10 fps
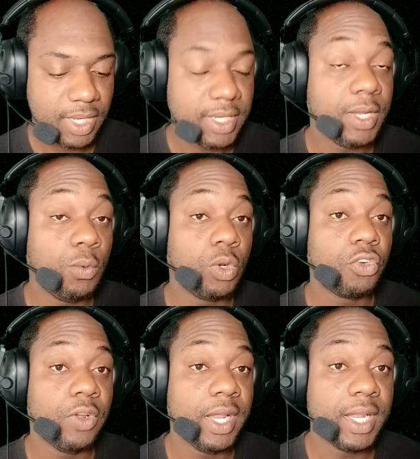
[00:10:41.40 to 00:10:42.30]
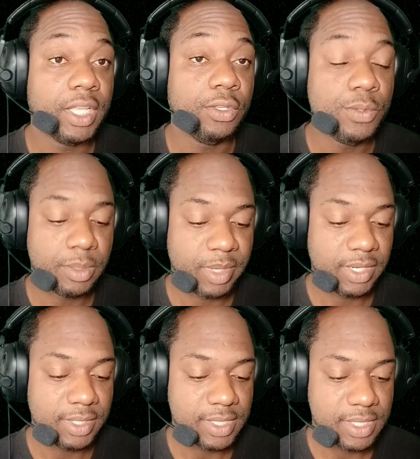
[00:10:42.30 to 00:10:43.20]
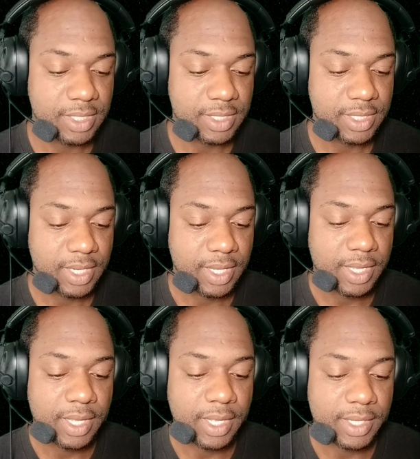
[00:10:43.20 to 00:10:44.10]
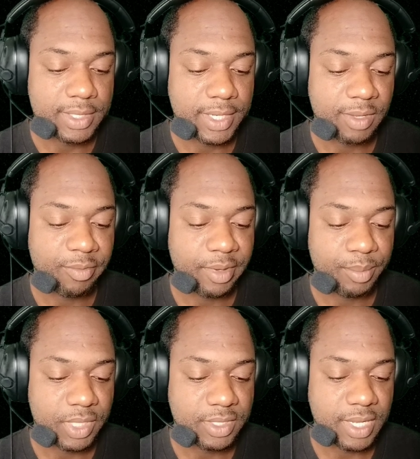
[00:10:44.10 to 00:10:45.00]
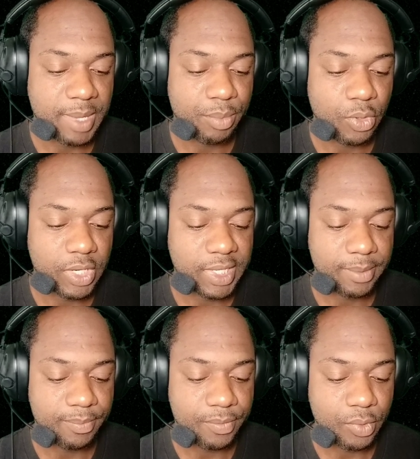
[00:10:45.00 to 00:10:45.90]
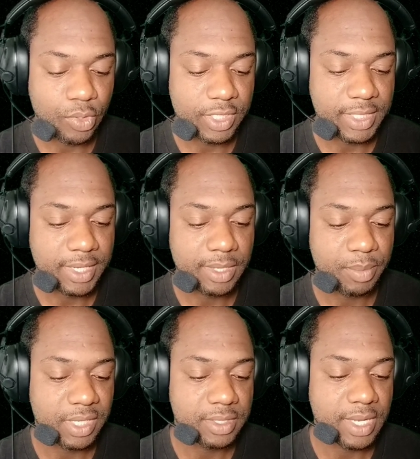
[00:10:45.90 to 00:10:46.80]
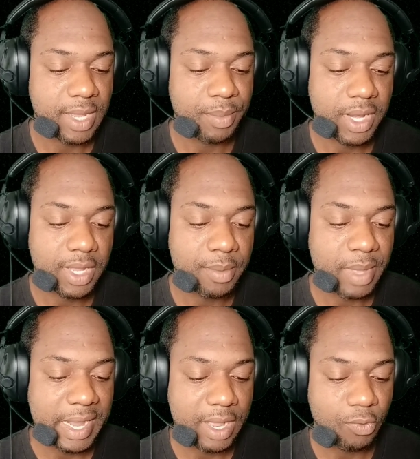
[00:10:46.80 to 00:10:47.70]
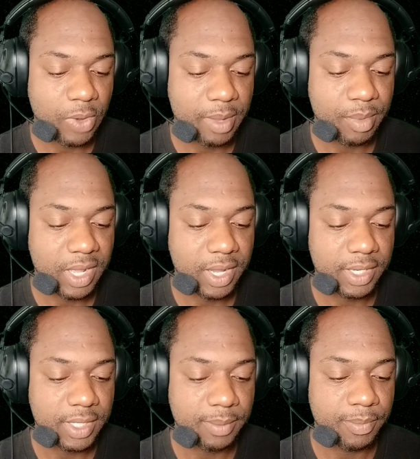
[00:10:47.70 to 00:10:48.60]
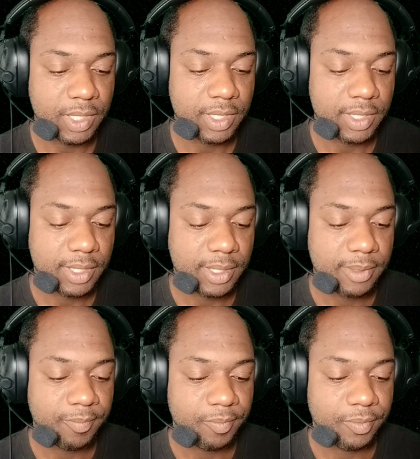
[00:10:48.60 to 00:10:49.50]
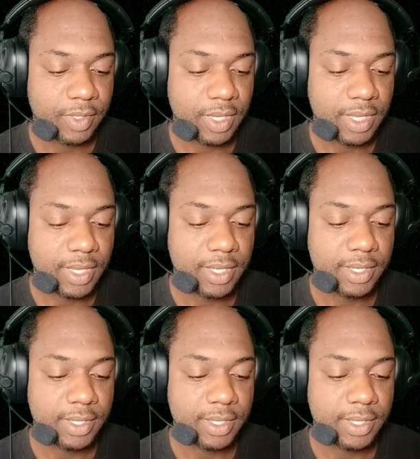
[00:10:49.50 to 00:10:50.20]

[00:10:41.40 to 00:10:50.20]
and then we'll create a huge amount of distance uh, to get a free pit stop on him or to get a pit stop and come back out right behind him uh,